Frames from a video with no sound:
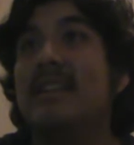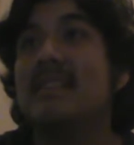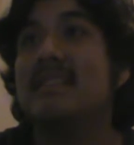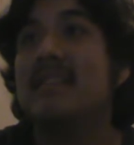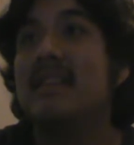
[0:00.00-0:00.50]

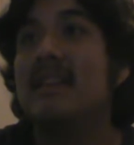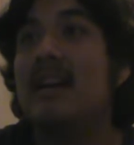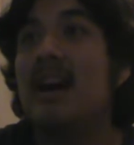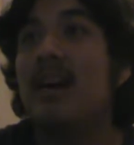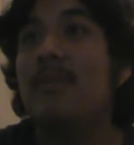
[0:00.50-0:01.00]
this,
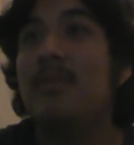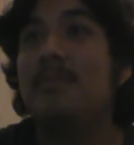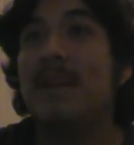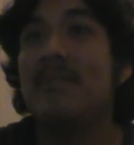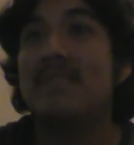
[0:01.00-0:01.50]
Humboldt
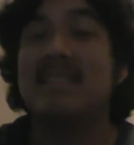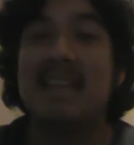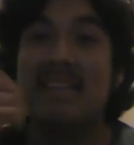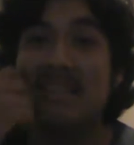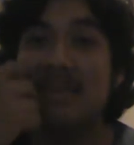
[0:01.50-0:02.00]
penguins
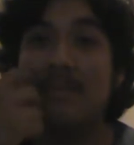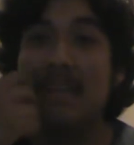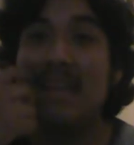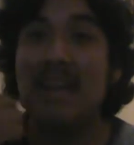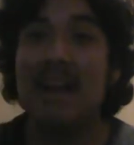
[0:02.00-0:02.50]
tend to
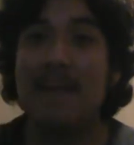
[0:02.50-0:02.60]
be